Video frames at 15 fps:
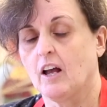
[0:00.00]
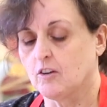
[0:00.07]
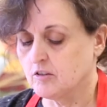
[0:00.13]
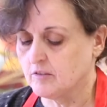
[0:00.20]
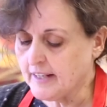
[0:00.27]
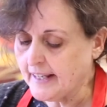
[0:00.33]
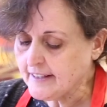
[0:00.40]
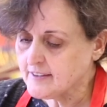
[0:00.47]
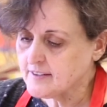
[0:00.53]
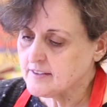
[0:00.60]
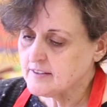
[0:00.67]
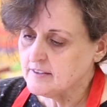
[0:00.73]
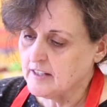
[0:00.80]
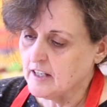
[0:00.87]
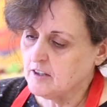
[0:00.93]
So
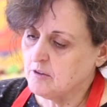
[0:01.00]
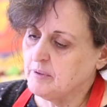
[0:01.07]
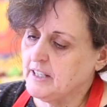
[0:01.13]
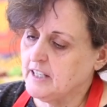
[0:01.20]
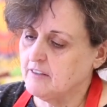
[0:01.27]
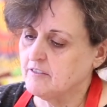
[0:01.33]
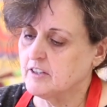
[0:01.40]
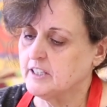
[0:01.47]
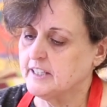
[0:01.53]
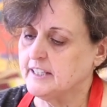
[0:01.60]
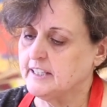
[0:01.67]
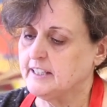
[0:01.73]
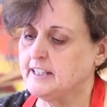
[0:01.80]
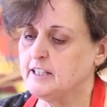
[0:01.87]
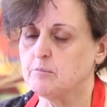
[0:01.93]
next, now that we have our
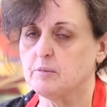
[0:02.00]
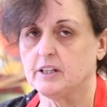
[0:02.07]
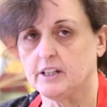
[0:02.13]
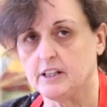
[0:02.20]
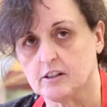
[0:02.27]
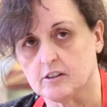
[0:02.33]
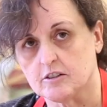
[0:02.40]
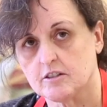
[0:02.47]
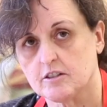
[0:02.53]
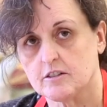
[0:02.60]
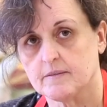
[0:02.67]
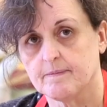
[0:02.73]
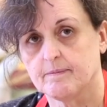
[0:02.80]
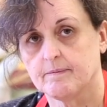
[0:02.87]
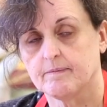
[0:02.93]
little lemur
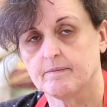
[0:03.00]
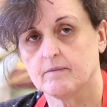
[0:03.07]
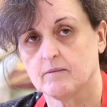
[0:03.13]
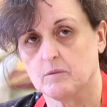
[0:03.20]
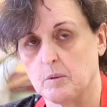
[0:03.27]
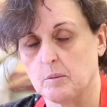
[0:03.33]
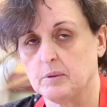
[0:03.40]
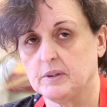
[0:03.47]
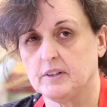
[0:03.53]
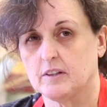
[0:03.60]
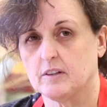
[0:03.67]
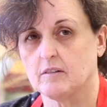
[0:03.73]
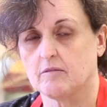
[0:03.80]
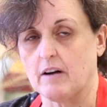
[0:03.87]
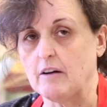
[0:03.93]
ears, remember
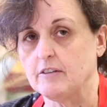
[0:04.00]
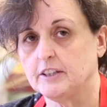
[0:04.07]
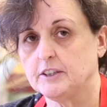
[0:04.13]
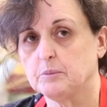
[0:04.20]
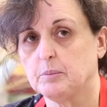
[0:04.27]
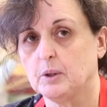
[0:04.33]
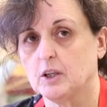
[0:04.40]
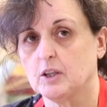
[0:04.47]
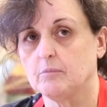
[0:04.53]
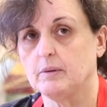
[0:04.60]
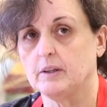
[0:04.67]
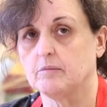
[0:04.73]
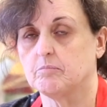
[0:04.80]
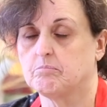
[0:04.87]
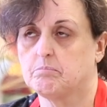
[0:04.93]
they're round at the bottom
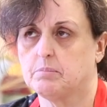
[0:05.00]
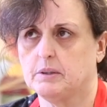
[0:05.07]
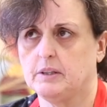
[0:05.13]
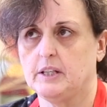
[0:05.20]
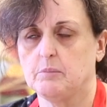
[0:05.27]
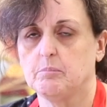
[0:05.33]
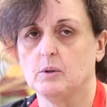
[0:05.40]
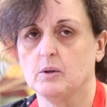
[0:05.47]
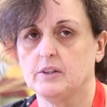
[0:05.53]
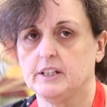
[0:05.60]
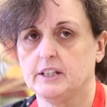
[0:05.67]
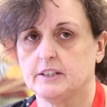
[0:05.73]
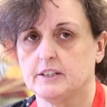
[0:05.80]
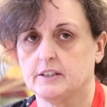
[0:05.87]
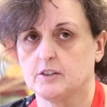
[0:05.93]
and pretty
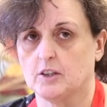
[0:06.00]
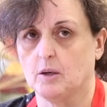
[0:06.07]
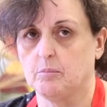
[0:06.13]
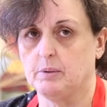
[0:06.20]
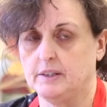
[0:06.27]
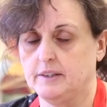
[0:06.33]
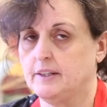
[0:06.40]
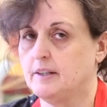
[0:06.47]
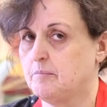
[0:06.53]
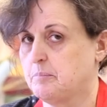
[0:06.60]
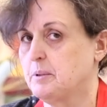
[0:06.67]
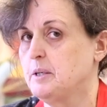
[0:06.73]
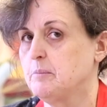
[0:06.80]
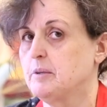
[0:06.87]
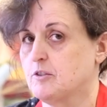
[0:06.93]
pointy at the top, and they're
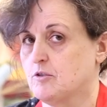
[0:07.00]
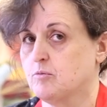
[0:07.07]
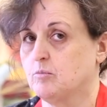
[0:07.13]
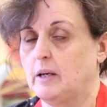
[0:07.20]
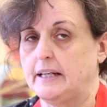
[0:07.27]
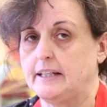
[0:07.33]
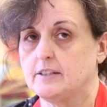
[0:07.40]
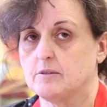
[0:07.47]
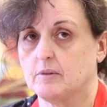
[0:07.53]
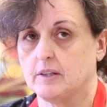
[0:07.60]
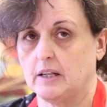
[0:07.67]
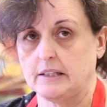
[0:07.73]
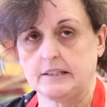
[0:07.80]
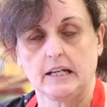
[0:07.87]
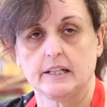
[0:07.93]
pretty much white
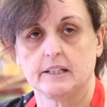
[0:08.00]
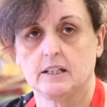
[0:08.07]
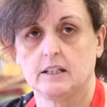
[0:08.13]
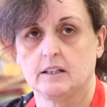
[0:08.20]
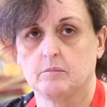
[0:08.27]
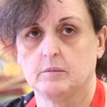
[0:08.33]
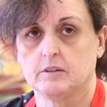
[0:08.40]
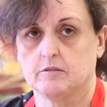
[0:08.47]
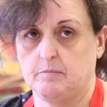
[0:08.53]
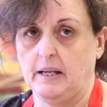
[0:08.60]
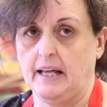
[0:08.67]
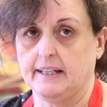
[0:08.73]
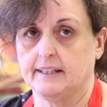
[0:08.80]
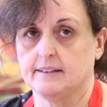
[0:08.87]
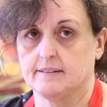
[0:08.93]
with a tiny little bit of
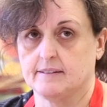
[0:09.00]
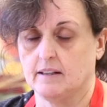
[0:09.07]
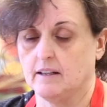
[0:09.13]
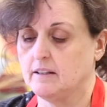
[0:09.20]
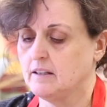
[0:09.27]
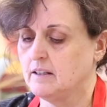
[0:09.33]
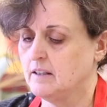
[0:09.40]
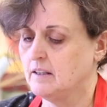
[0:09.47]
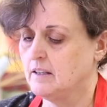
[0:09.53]
black inside.